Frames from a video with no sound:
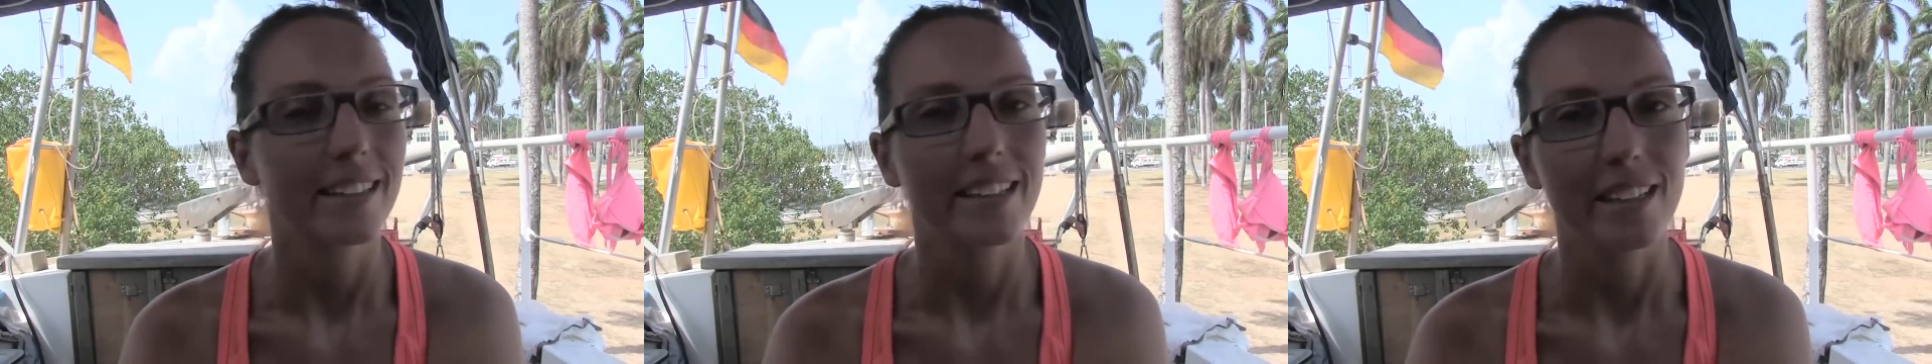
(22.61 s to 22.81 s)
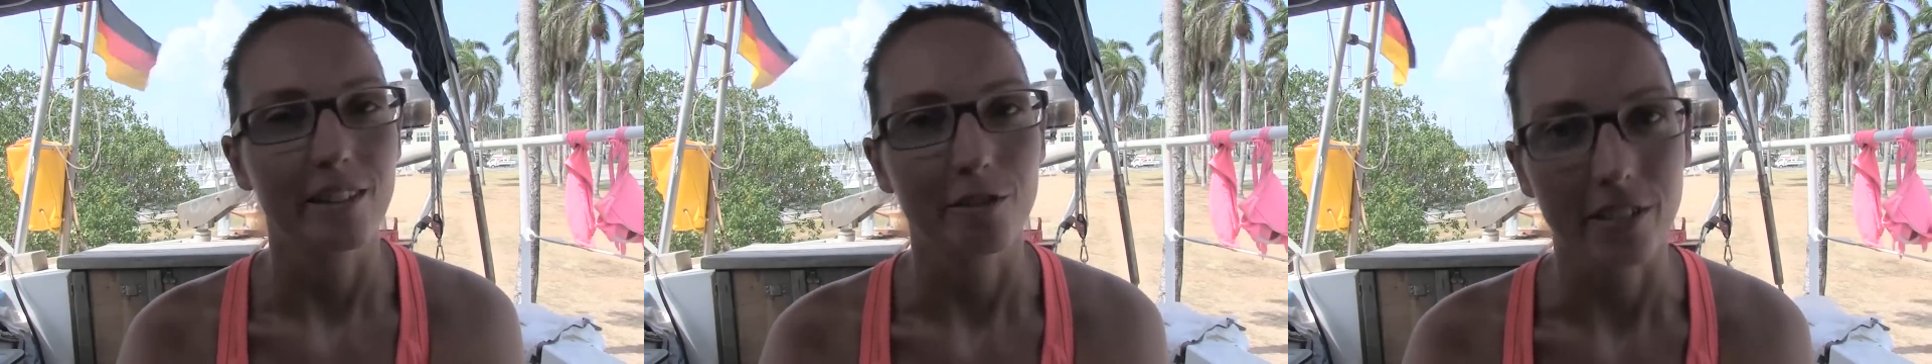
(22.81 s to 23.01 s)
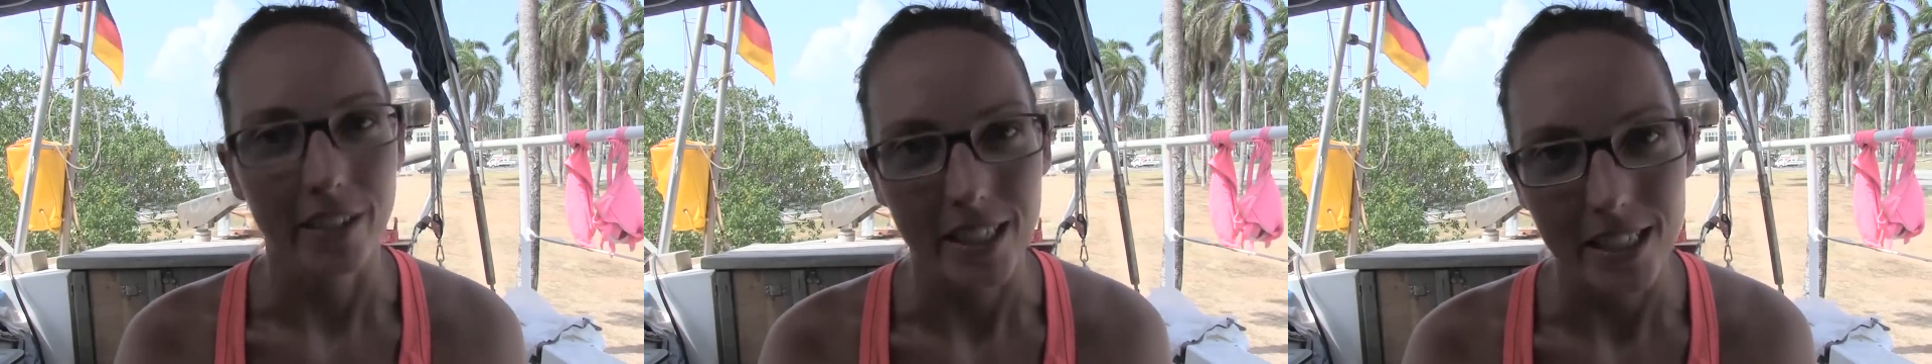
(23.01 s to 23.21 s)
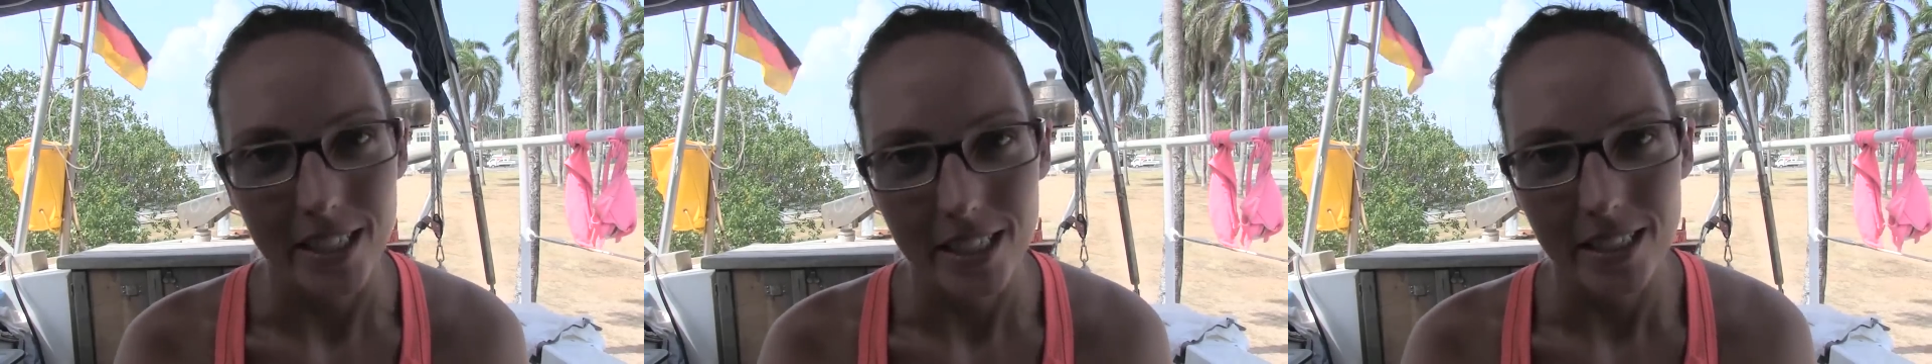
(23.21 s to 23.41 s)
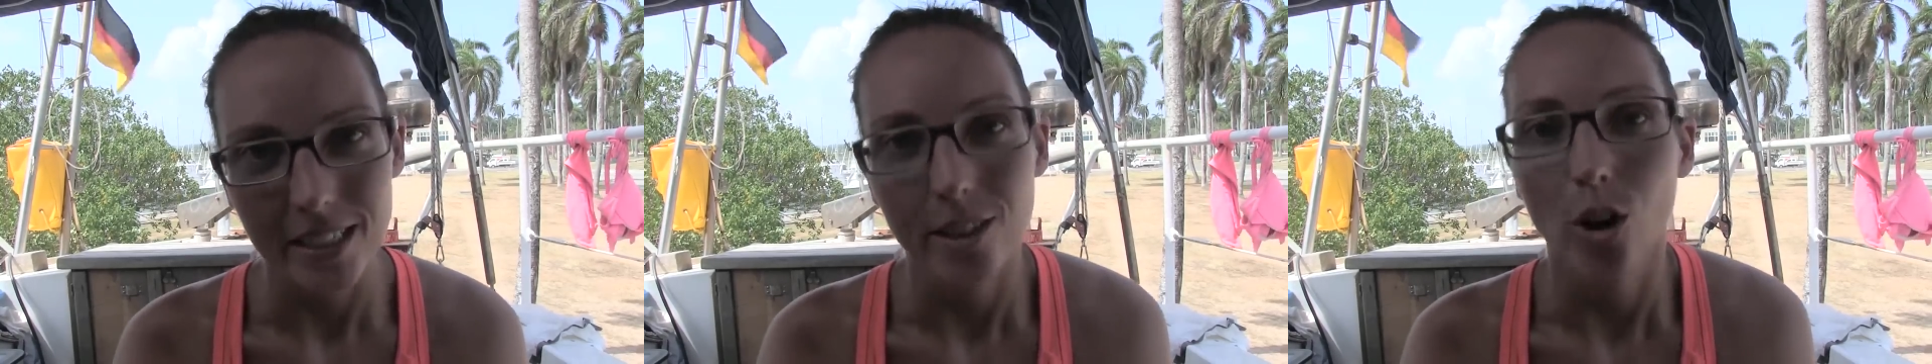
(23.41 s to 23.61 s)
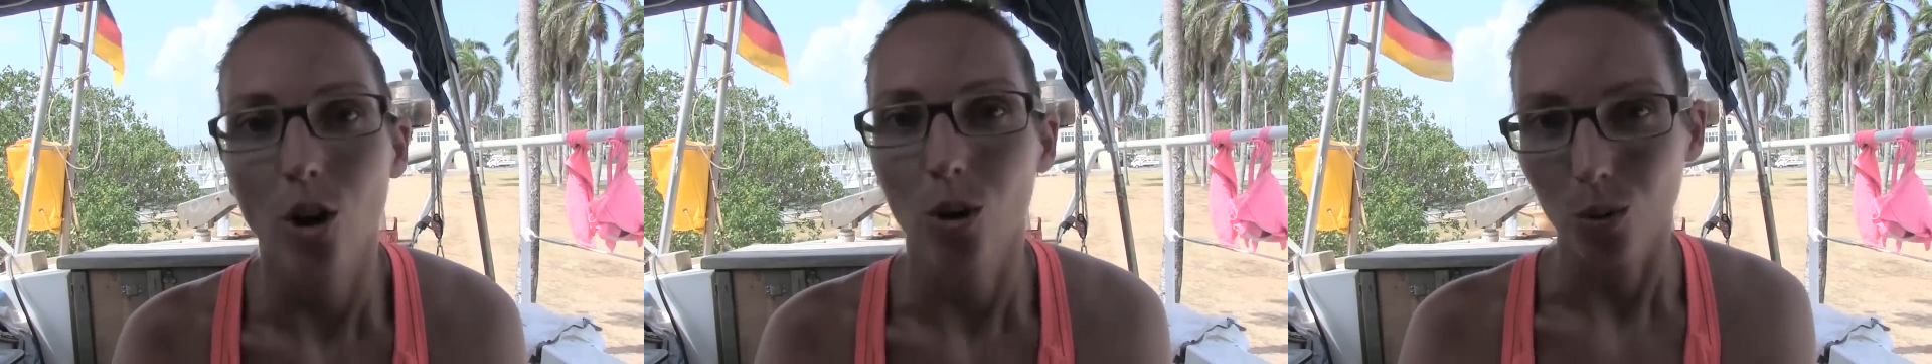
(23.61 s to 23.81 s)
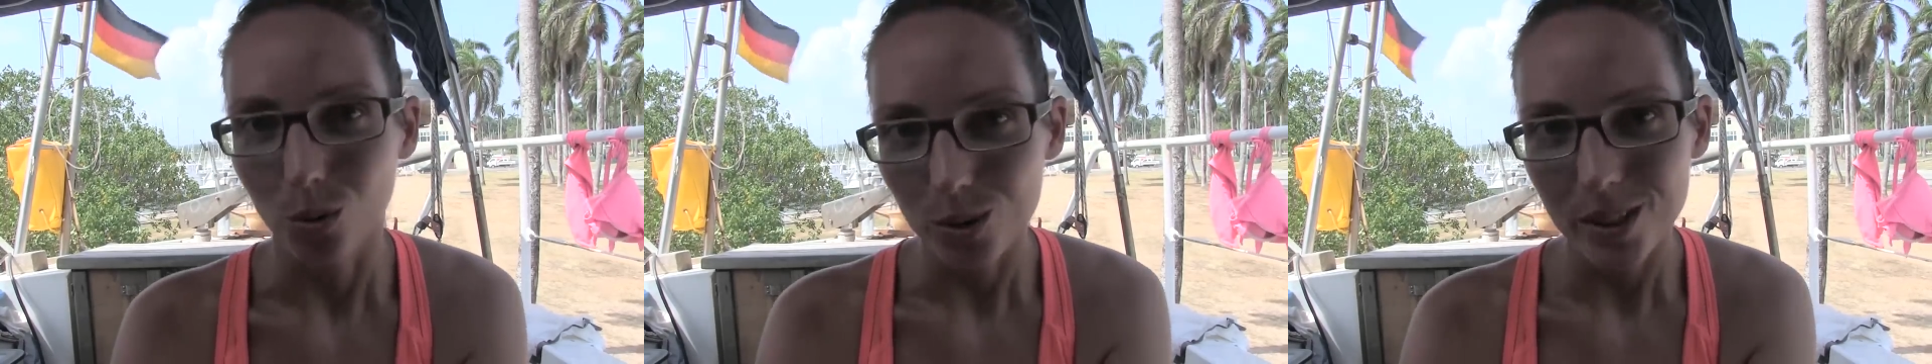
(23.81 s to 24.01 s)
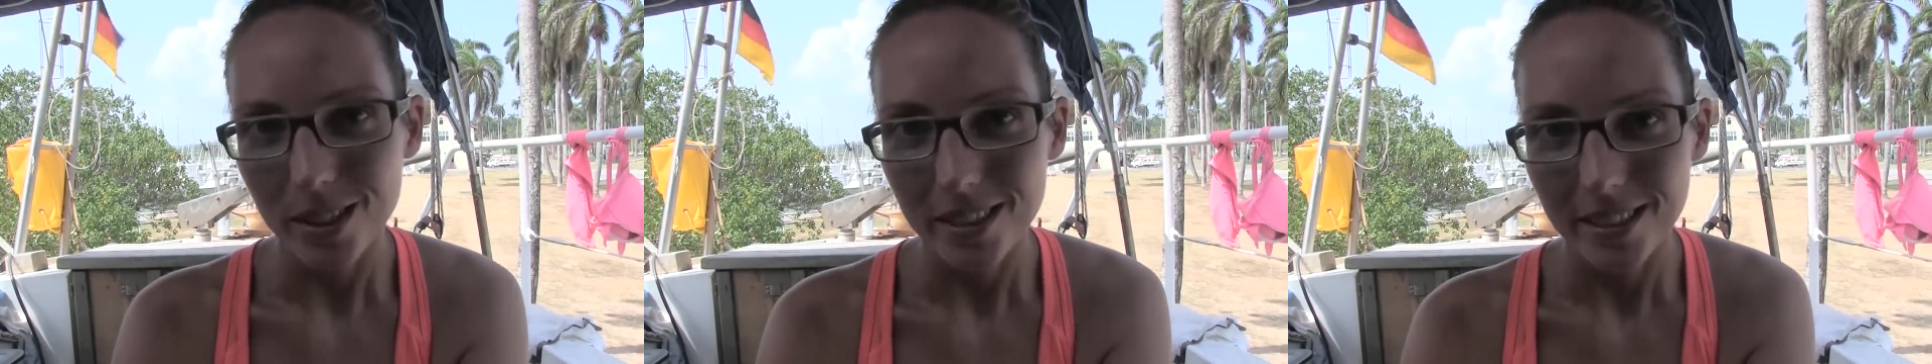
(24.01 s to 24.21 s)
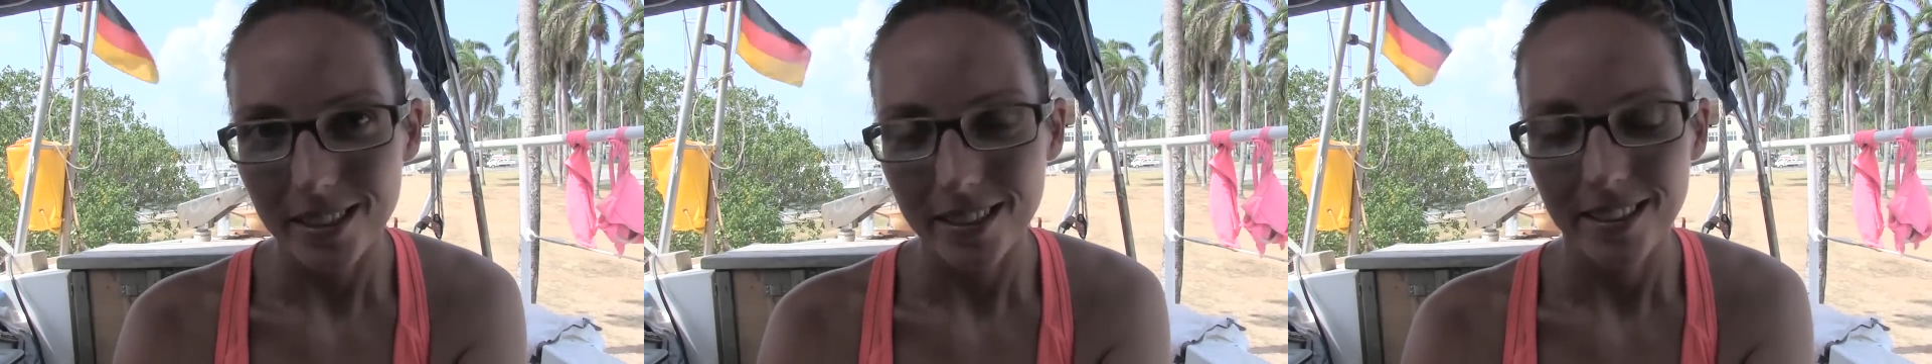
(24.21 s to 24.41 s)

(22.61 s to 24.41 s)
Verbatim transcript: he fixed the holes.